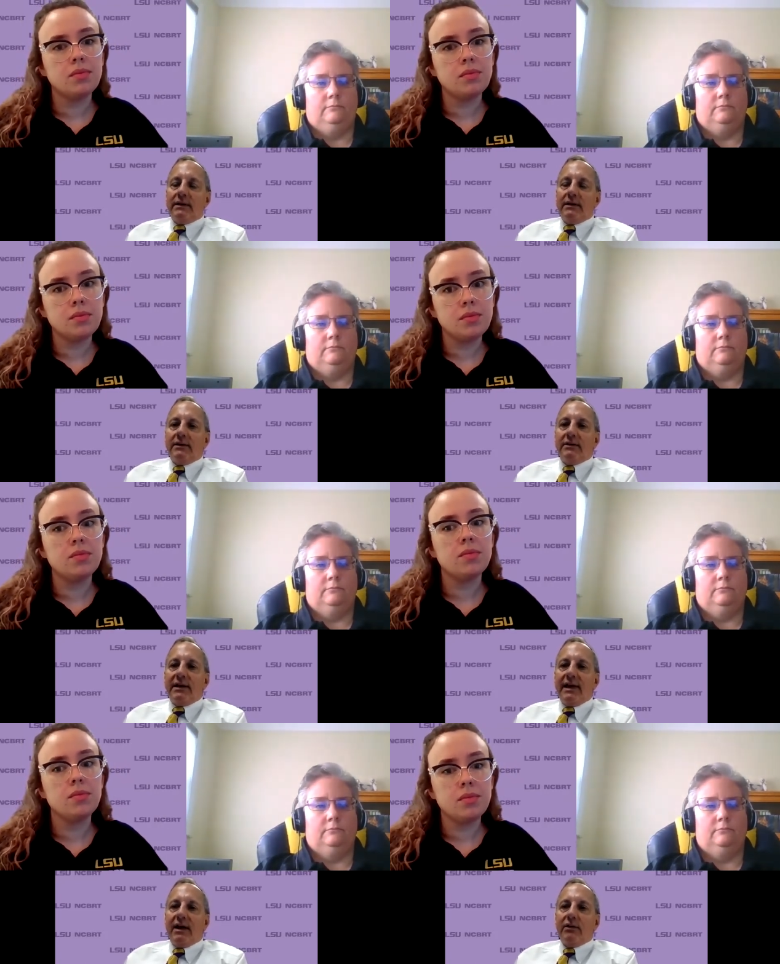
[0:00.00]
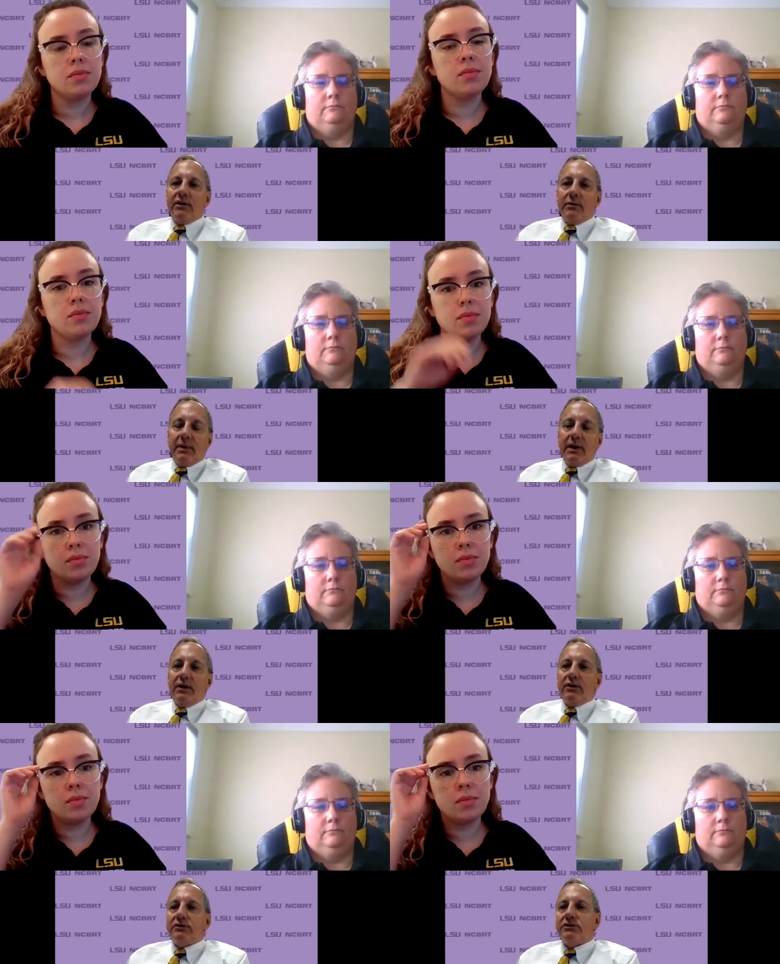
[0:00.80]
Speaker 1: Uh, the county, the
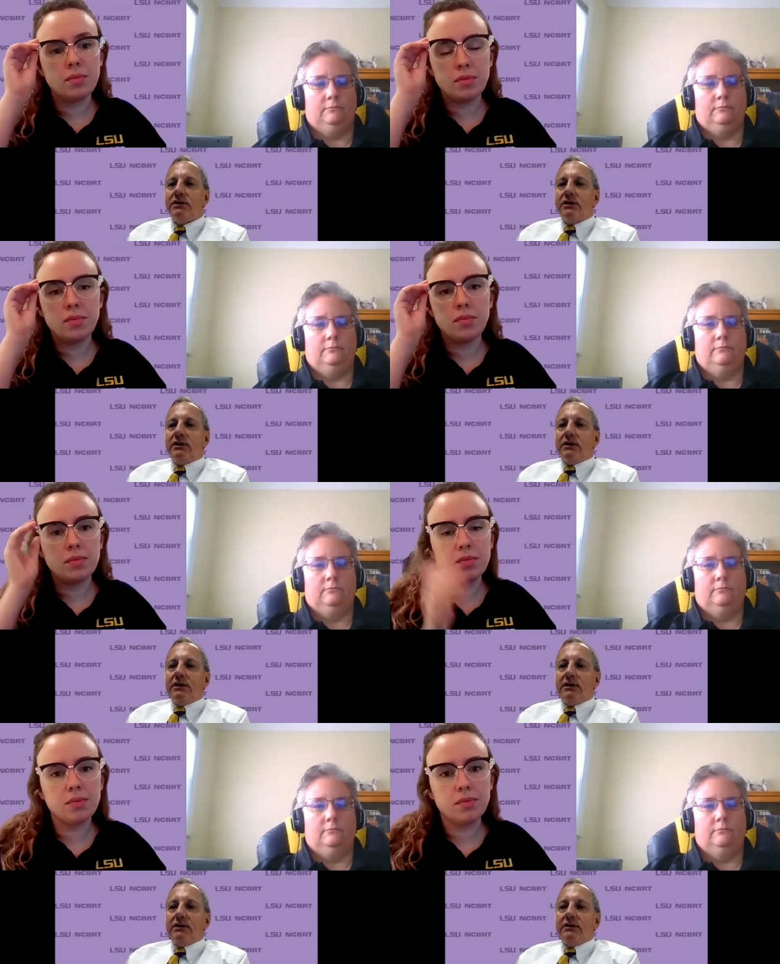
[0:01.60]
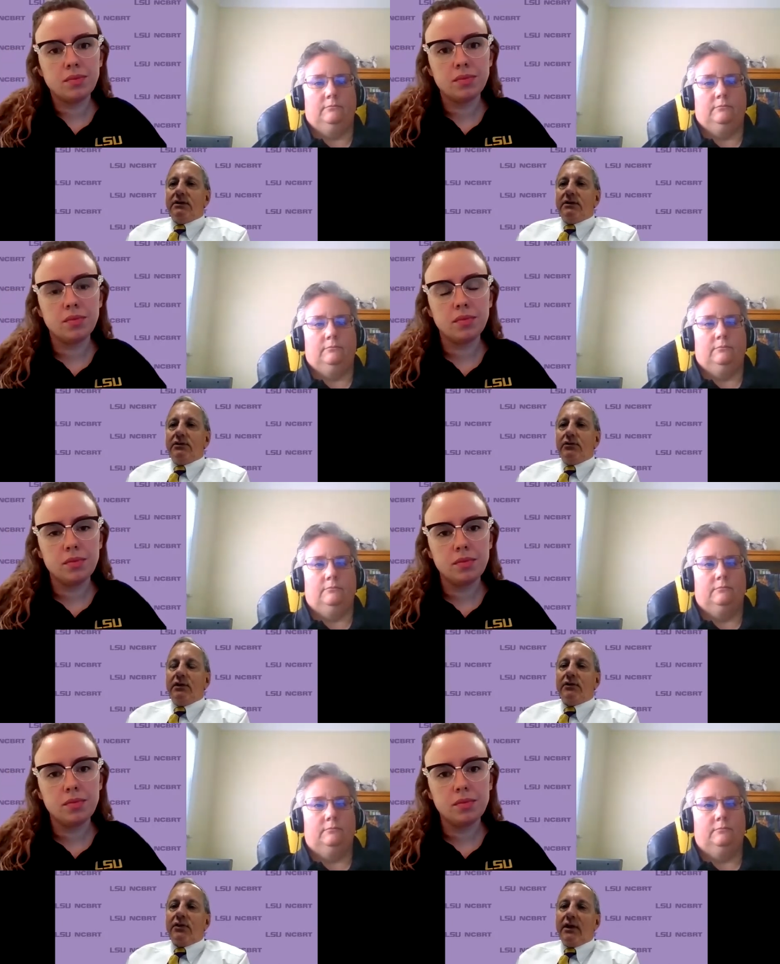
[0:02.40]
parish uh, do
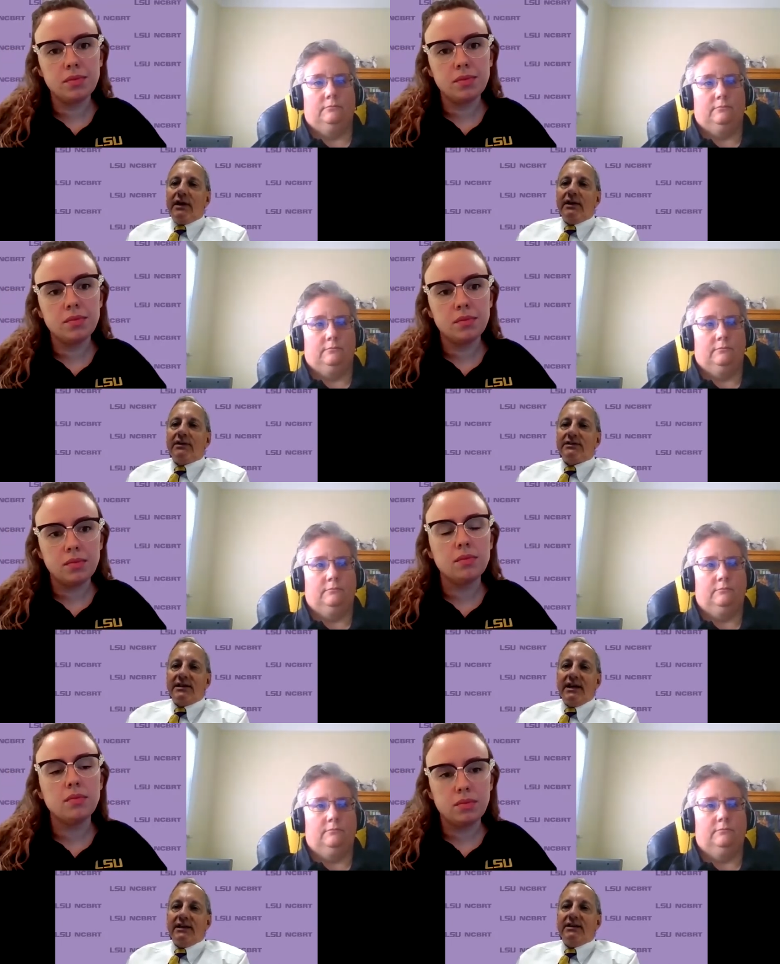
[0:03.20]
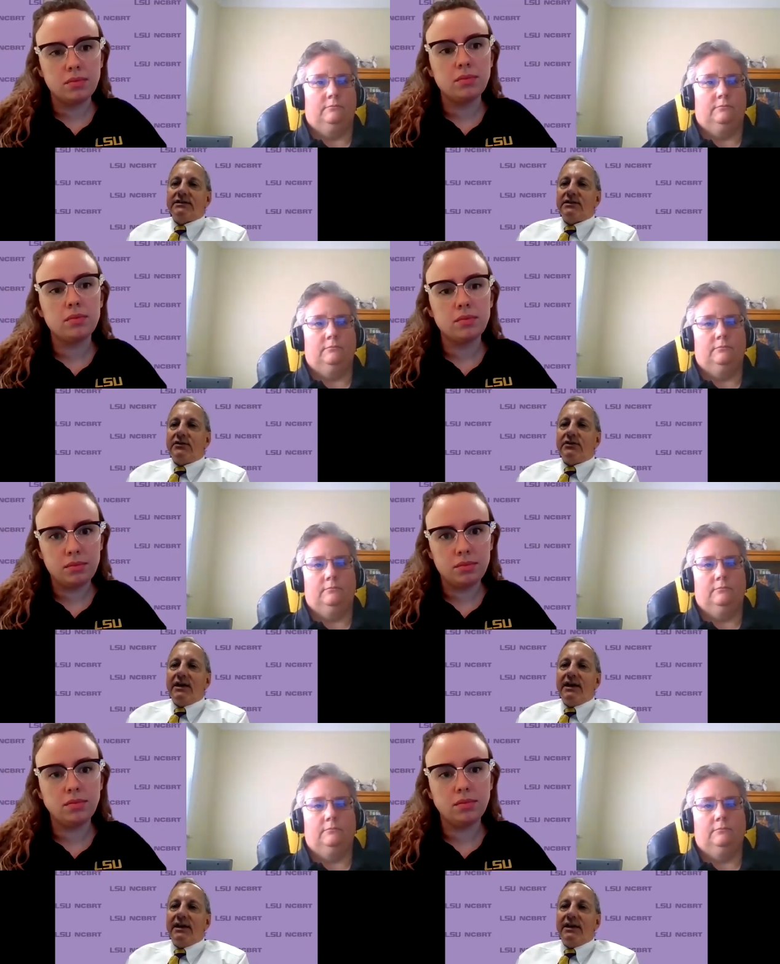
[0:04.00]
their thing, the state does their
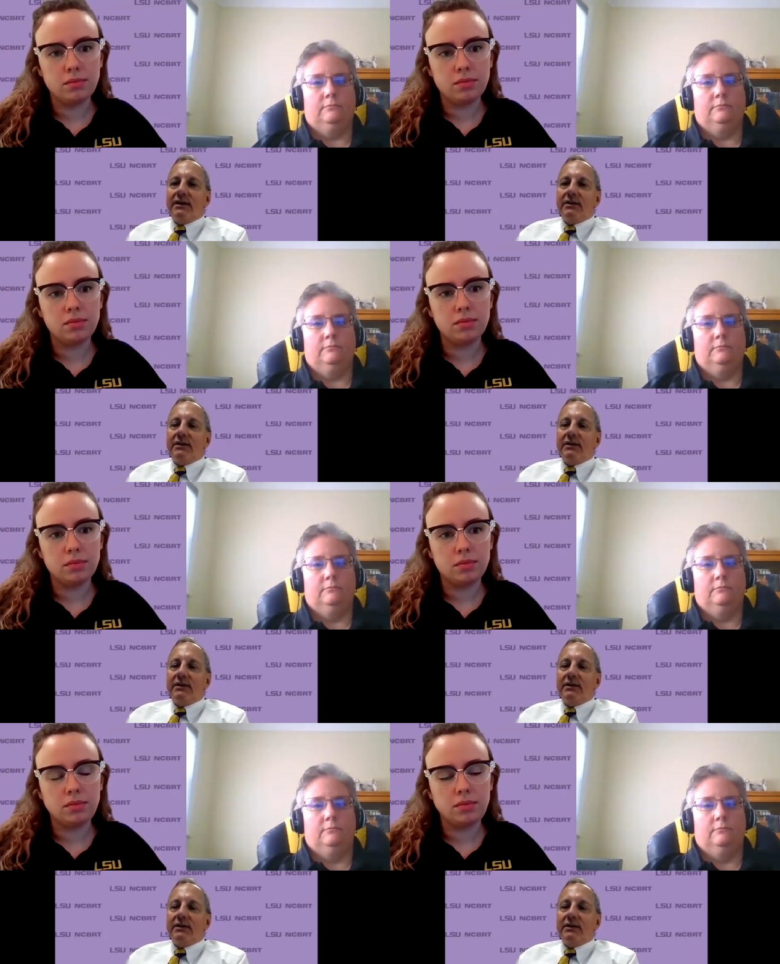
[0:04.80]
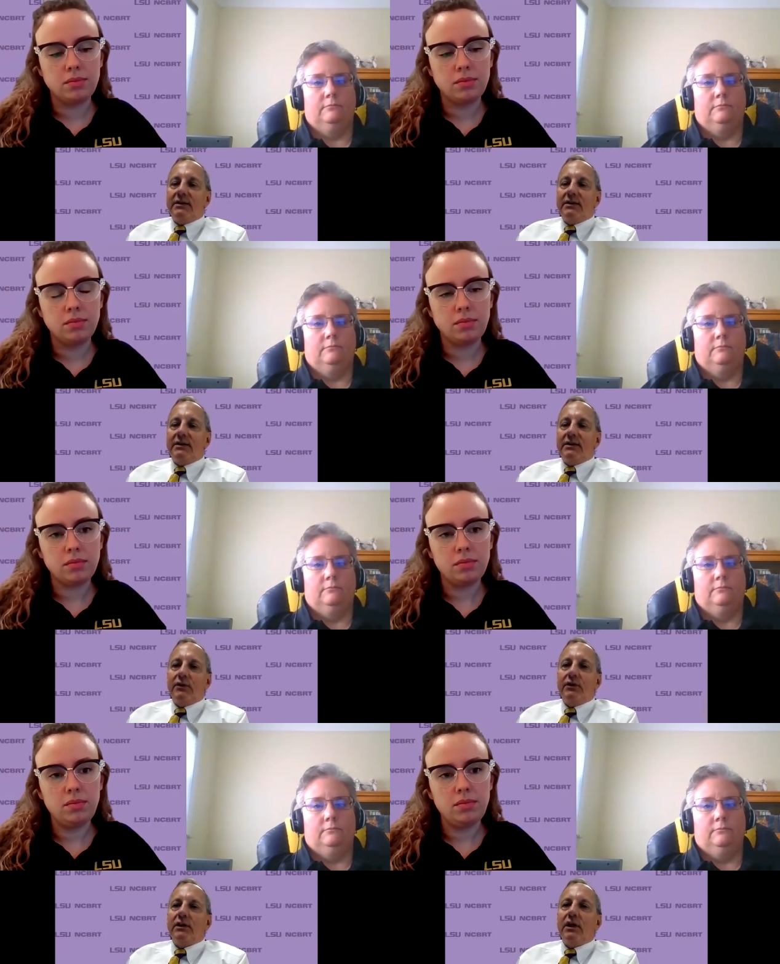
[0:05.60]
thing, and, and, we're sitting there
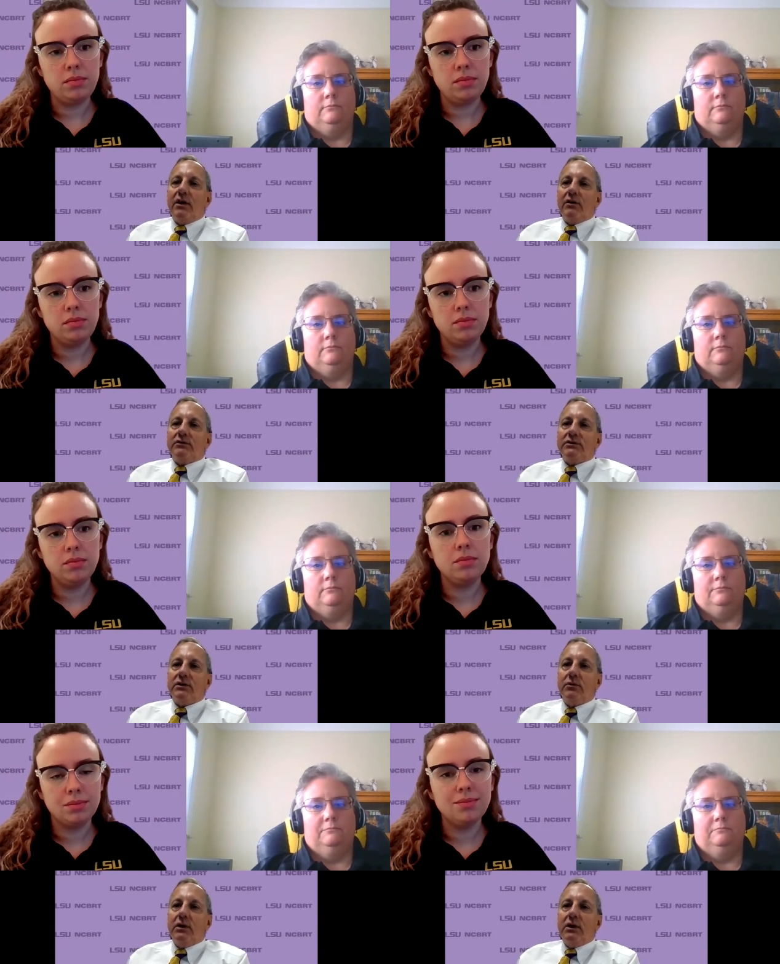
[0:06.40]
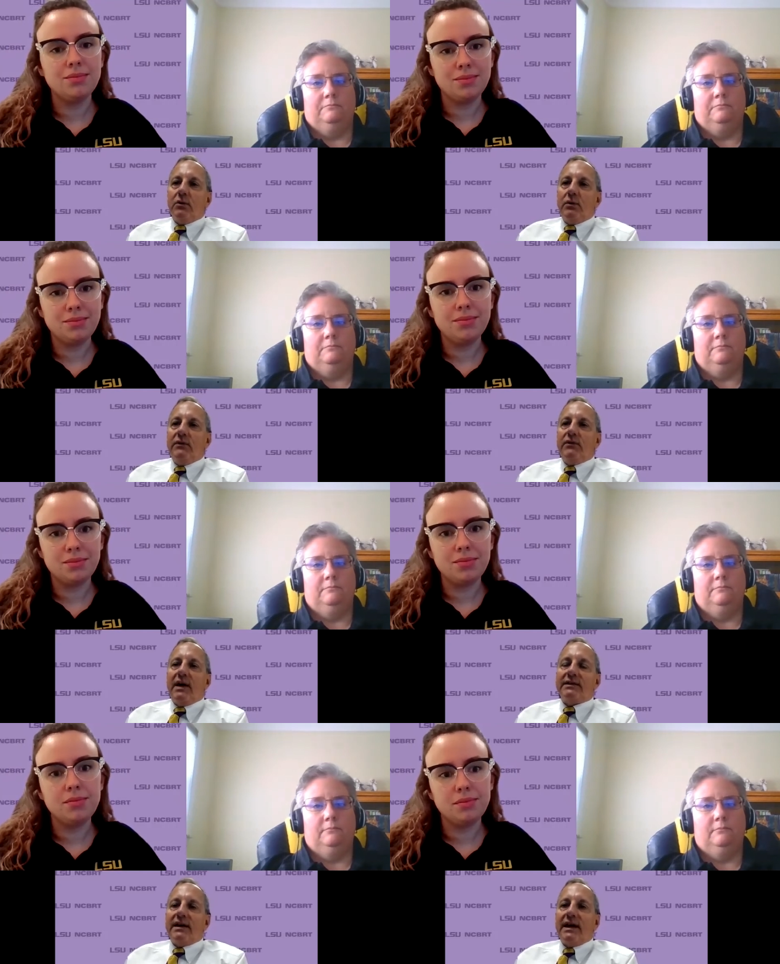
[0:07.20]
floating along. So we've
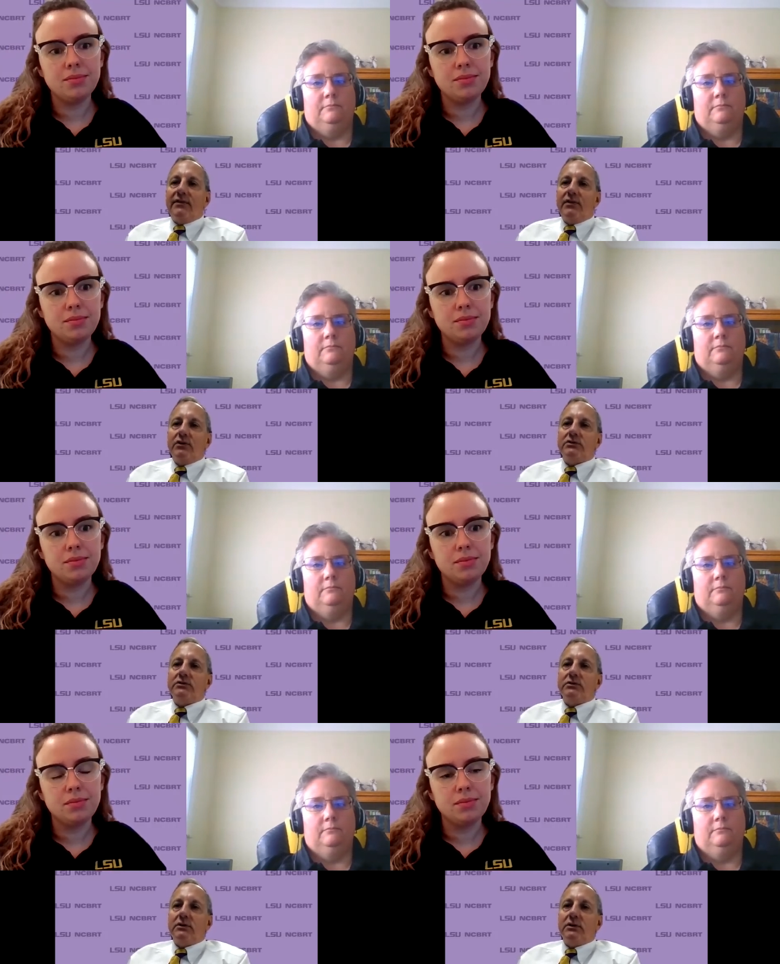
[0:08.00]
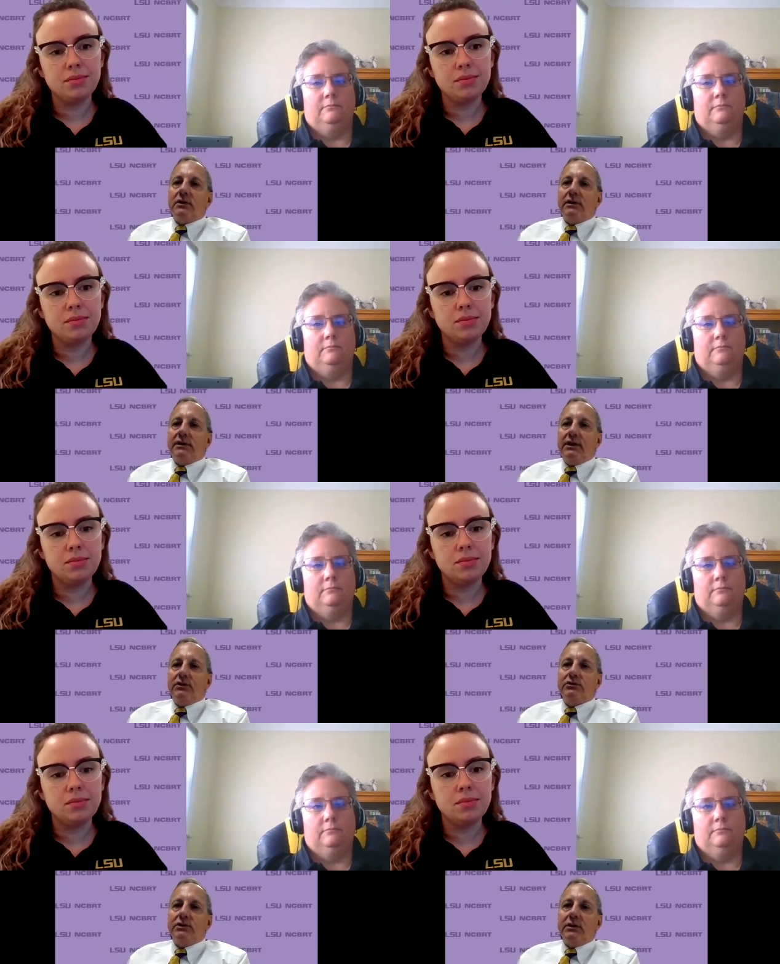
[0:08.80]
got to have those uh,
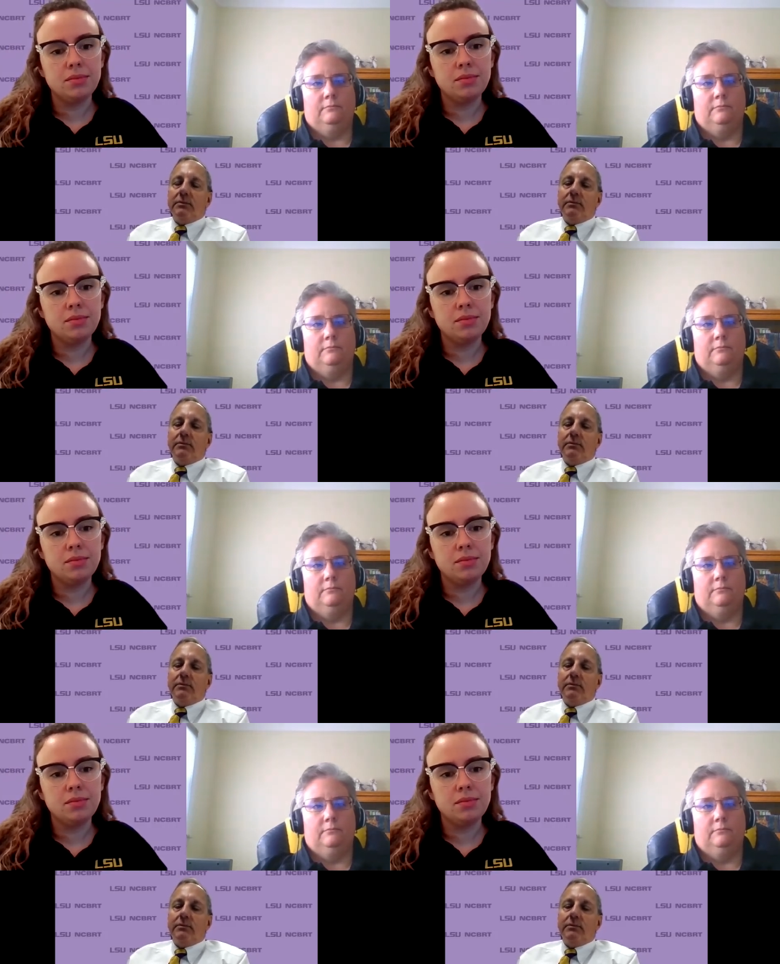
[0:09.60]
leadership